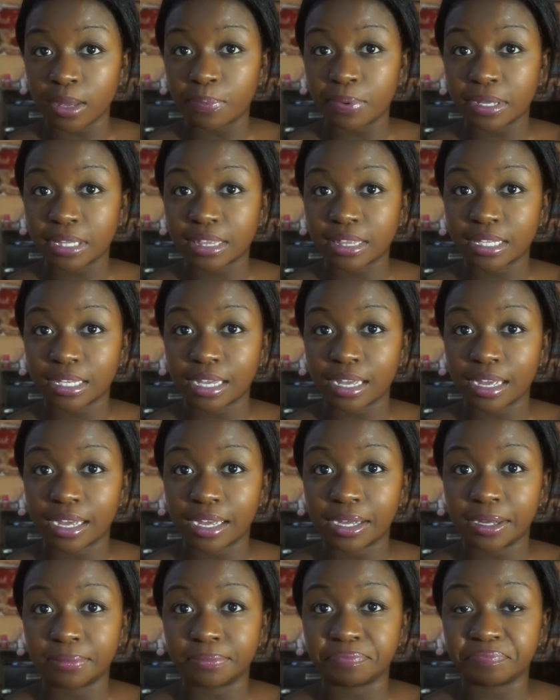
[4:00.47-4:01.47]
he put the
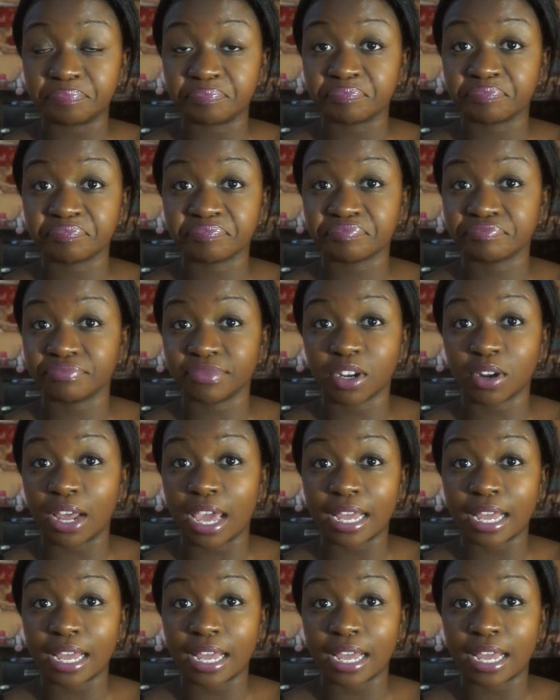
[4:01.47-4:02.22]
you know,